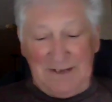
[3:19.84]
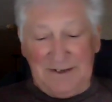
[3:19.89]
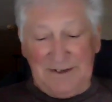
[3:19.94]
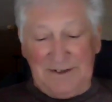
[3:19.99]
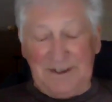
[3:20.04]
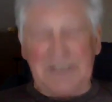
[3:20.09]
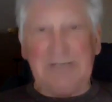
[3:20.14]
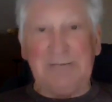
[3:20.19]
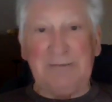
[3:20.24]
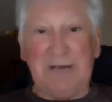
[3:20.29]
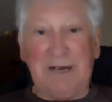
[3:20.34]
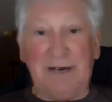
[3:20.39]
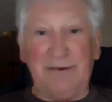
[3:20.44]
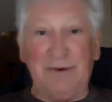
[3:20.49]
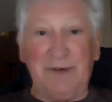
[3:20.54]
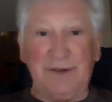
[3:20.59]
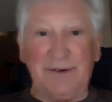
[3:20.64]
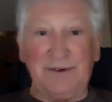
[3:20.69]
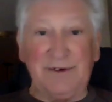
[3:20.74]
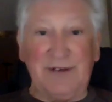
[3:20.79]
think about
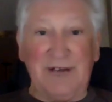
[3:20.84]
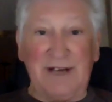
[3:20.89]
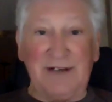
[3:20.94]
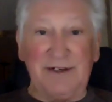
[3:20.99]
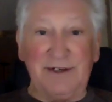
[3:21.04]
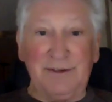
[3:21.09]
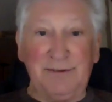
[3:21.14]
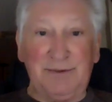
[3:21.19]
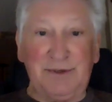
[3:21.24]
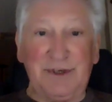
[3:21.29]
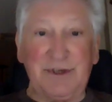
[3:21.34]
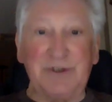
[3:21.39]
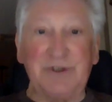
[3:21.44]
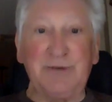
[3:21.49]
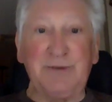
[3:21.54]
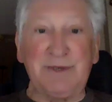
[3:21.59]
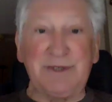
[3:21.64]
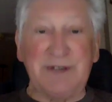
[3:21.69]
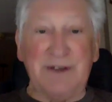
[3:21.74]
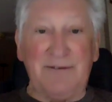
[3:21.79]
whether or not you're putting
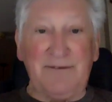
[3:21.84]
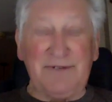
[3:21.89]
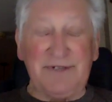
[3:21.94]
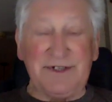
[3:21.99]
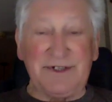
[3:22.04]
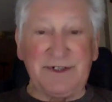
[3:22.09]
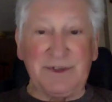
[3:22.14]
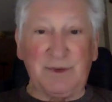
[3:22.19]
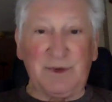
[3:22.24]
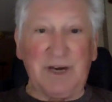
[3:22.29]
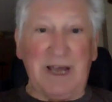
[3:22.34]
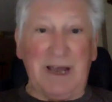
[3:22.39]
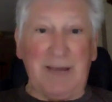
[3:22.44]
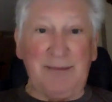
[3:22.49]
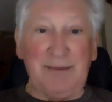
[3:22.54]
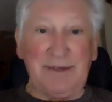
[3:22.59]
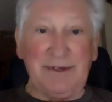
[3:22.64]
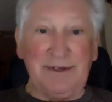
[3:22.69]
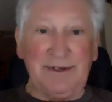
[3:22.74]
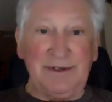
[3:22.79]
too much emphasis on what
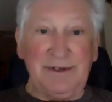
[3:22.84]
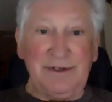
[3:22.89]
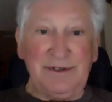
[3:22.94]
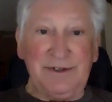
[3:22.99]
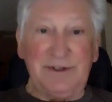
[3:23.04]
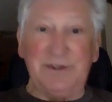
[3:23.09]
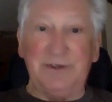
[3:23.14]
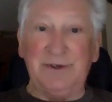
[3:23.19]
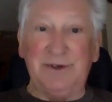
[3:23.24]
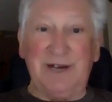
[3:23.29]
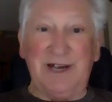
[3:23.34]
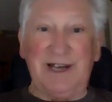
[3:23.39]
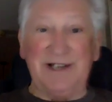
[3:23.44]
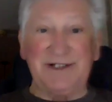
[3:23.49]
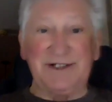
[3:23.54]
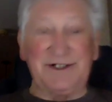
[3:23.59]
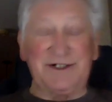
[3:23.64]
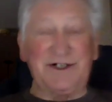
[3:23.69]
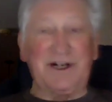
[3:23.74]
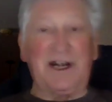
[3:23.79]
happened to you
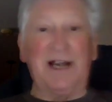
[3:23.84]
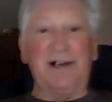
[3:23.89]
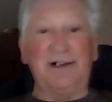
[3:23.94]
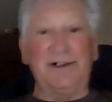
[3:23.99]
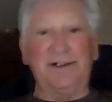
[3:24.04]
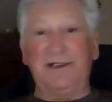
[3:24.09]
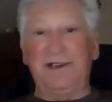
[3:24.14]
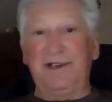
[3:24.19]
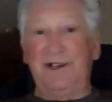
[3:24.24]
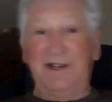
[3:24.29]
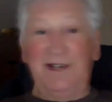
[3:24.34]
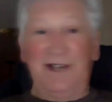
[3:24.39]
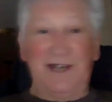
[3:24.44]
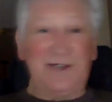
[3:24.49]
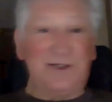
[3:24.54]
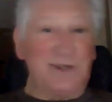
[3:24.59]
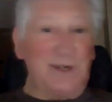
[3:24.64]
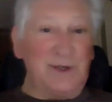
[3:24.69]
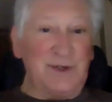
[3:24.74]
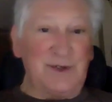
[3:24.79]
as a child.
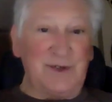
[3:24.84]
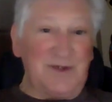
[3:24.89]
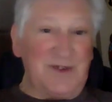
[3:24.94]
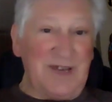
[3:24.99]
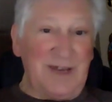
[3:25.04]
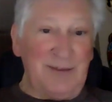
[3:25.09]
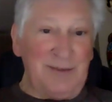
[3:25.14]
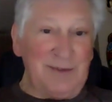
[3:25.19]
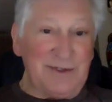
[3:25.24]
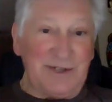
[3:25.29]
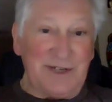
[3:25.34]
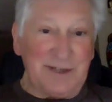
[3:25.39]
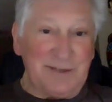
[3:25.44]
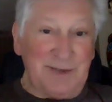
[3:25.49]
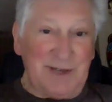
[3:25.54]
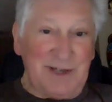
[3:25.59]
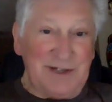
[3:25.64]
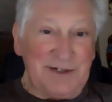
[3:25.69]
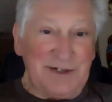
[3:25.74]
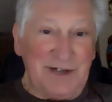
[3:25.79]
As Joseph Campbell says,
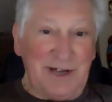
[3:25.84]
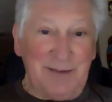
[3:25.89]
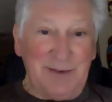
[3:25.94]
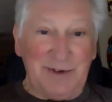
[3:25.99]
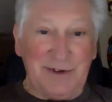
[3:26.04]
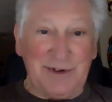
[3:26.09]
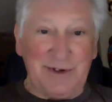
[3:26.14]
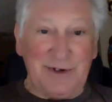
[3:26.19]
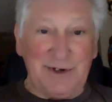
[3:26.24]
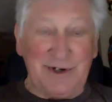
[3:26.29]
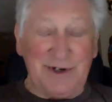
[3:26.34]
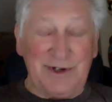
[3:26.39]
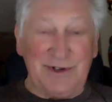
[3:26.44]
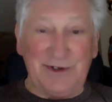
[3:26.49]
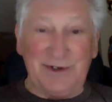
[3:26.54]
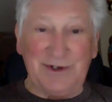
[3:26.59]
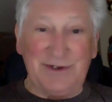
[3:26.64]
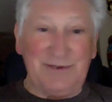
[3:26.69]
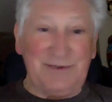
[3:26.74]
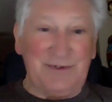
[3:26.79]
by the time you're 30,
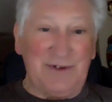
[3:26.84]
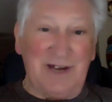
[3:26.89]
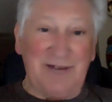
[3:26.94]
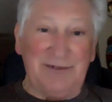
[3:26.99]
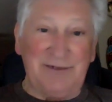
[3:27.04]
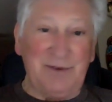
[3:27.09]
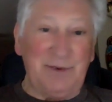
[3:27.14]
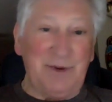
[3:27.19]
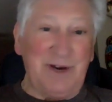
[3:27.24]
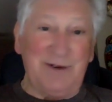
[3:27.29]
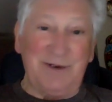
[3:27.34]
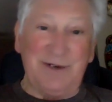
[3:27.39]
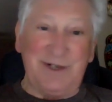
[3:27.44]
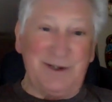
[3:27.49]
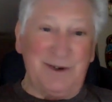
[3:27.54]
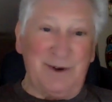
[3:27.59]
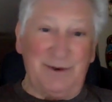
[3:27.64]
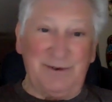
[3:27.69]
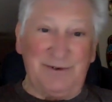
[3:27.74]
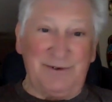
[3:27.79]
35, you're wearing
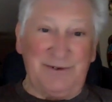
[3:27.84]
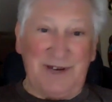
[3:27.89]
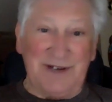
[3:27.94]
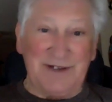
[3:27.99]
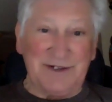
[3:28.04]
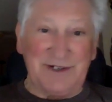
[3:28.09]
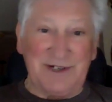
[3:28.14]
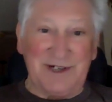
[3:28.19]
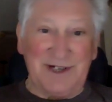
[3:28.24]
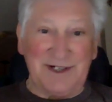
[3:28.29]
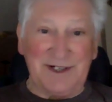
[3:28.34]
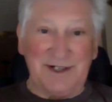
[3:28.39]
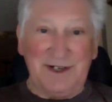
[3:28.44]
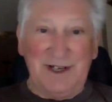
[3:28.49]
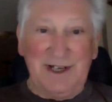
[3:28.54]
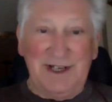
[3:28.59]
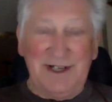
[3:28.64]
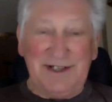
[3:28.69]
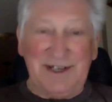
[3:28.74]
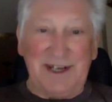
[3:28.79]
your own face. You got to
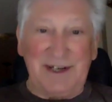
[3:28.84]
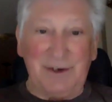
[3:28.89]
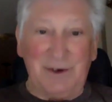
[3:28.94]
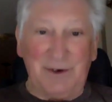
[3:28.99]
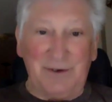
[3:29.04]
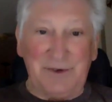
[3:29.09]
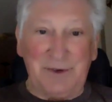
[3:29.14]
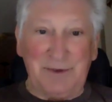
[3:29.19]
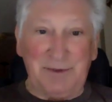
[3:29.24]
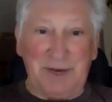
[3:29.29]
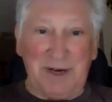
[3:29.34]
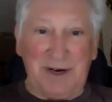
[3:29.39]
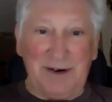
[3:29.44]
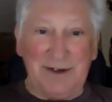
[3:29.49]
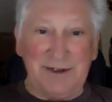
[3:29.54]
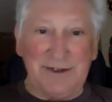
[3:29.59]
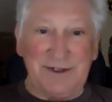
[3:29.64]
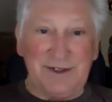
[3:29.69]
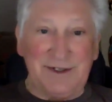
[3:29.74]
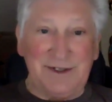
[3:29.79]
take it off your
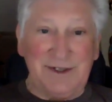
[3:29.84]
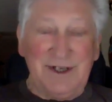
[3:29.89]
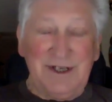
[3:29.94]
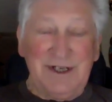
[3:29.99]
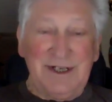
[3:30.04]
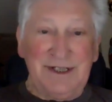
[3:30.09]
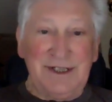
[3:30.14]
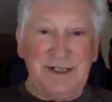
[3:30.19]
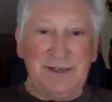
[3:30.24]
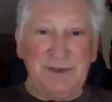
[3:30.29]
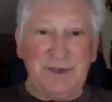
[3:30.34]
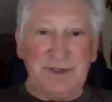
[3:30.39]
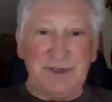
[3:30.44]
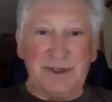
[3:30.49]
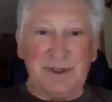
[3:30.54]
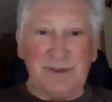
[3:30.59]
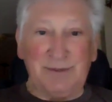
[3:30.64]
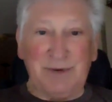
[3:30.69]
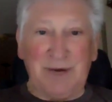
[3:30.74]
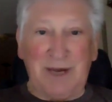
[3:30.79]
parents and the
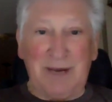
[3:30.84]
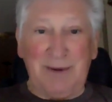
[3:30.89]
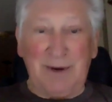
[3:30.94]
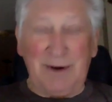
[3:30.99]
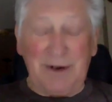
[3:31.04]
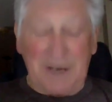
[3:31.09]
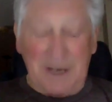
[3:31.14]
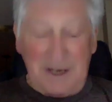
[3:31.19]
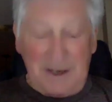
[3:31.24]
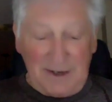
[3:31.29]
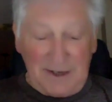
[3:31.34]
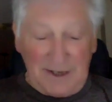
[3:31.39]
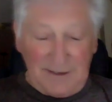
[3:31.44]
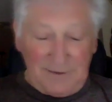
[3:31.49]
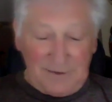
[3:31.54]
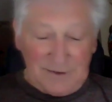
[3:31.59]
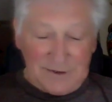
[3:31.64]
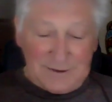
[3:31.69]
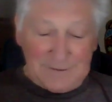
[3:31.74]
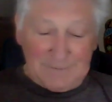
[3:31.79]
original primary
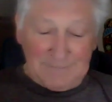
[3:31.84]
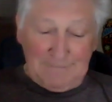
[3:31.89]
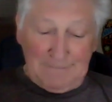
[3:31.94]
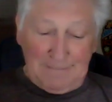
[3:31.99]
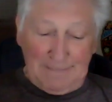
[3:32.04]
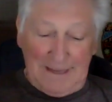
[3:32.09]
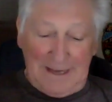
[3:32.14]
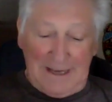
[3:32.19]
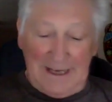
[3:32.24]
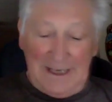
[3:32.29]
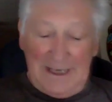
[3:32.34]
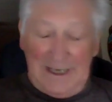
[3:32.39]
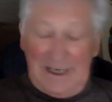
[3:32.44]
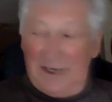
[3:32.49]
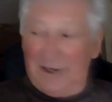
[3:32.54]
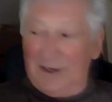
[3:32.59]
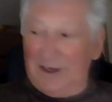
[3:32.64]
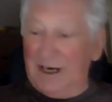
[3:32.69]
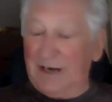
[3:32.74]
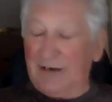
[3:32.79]
caregivers.
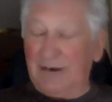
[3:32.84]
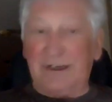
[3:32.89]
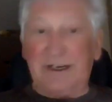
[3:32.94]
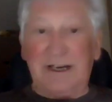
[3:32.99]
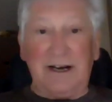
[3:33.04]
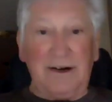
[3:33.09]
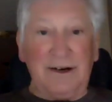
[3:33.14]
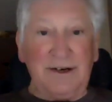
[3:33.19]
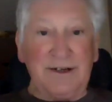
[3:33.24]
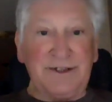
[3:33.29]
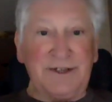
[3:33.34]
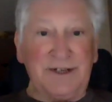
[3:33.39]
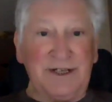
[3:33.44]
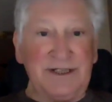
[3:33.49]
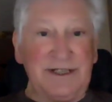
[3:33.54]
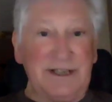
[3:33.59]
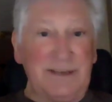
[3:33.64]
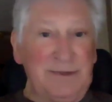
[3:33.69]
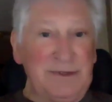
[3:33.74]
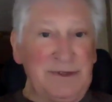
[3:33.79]
All right, Eric Erickson,
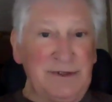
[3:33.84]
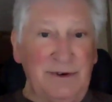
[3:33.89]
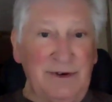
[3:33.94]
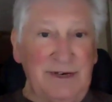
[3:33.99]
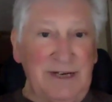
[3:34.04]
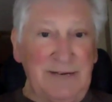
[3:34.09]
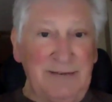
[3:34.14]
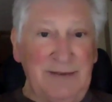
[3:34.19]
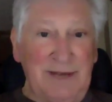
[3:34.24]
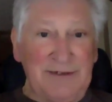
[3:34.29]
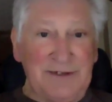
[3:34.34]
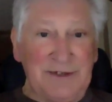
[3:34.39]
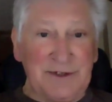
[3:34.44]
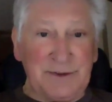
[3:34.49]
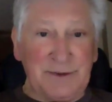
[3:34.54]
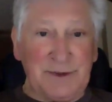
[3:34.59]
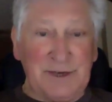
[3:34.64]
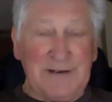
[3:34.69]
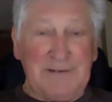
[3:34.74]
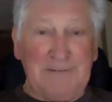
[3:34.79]
as I've been talking about
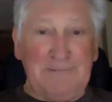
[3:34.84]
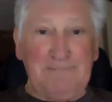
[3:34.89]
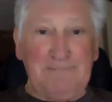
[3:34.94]
this week,